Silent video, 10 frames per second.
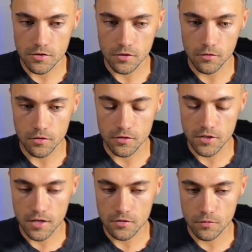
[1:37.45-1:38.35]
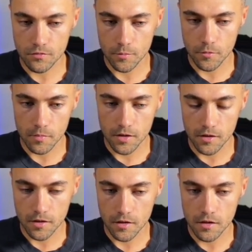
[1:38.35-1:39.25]
So you can change from your
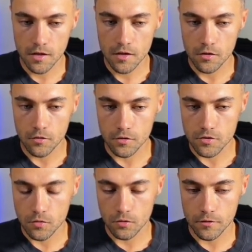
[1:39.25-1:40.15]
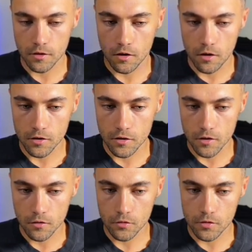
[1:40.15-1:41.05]
media, you can scroll over to
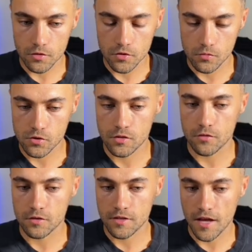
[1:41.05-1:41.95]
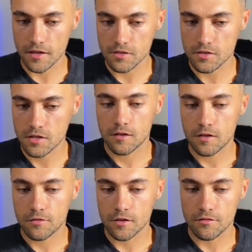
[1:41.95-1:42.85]
audio, you can choose different text,
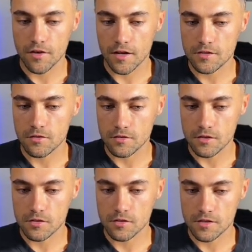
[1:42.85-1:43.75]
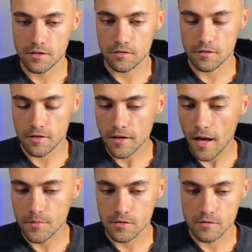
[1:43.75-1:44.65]
different effects, transitions,
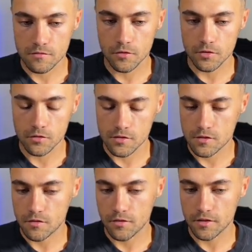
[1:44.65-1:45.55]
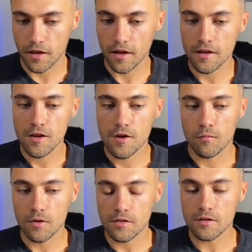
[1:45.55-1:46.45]
captions, filters, stuff like that.
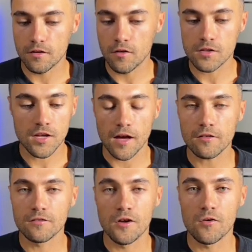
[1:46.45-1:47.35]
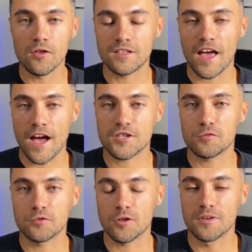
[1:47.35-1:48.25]
One thing to note is I don't know like the
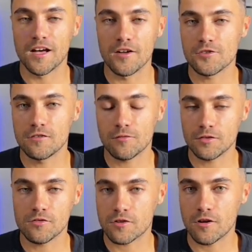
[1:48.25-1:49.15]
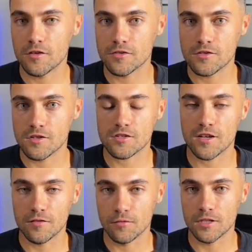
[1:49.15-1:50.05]
actual terminology for what these are called. This is just
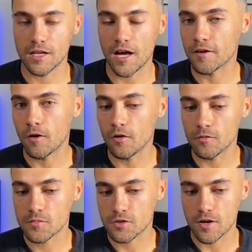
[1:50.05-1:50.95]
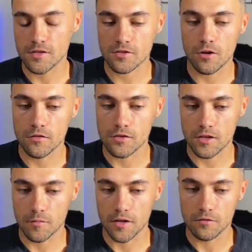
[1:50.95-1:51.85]
kind of what I call them. So I just call this
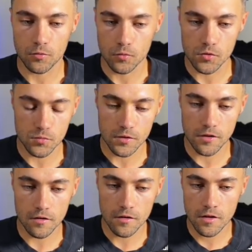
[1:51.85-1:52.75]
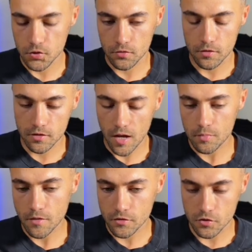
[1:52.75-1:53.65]
like my tools window. So the top
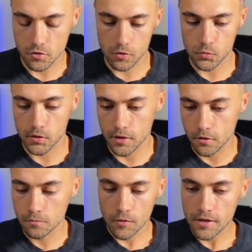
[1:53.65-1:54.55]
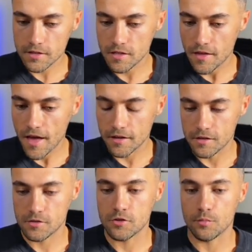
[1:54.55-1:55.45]
left is your tools window. Right next to that
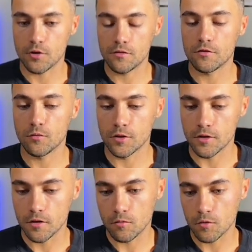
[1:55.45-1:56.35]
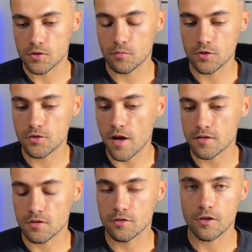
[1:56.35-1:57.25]
is your preview window, which once you
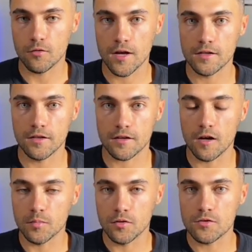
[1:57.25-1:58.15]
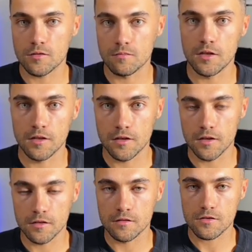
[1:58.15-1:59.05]
actually start to go ahead and like upload some media
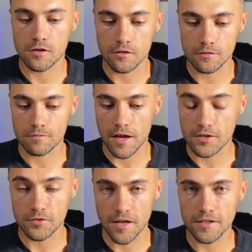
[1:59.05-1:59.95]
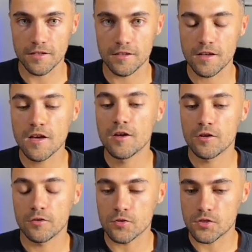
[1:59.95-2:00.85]
and start actually editing,
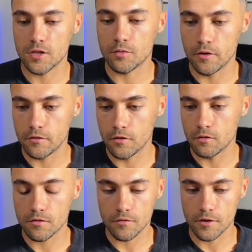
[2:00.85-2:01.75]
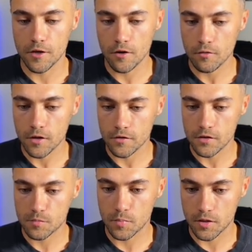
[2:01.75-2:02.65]
you'll see a preview of the video in
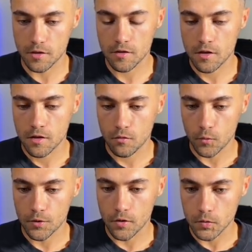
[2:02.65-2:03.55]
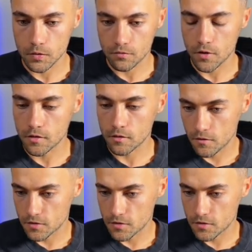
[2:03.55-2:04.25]
this big window in the front.